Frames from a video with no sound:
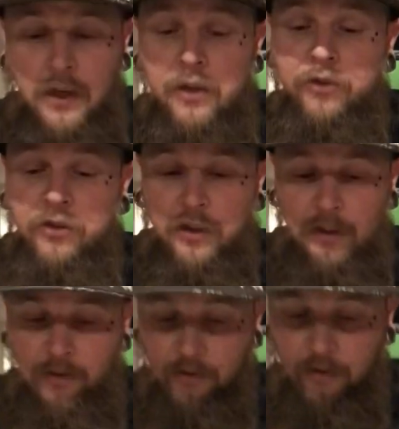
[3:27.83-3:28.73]

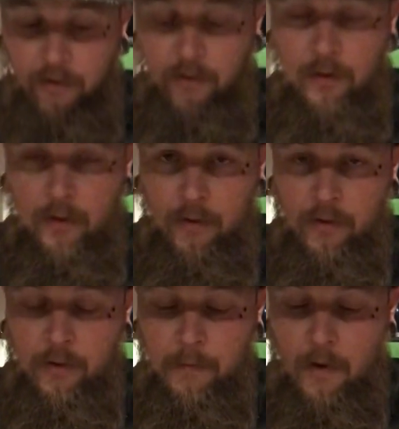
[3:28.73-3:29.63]
She is just on the
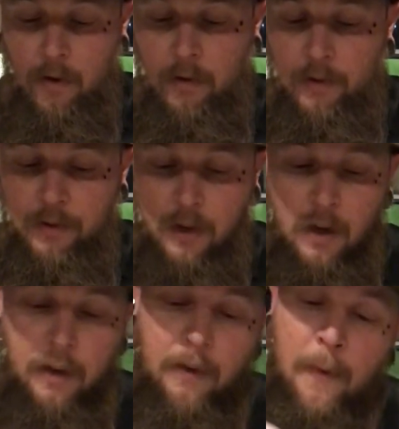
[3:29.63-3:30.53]
smaller
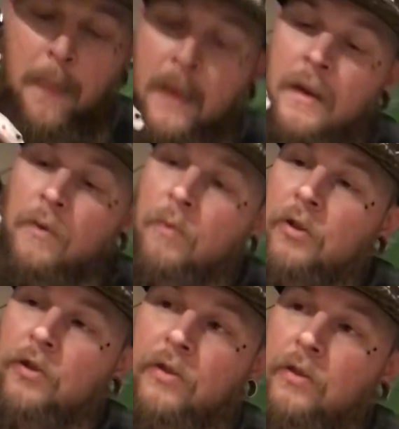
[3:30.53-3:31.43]
side,
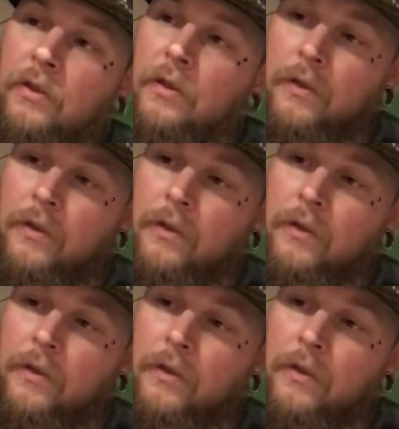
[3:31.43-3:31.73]
which isn't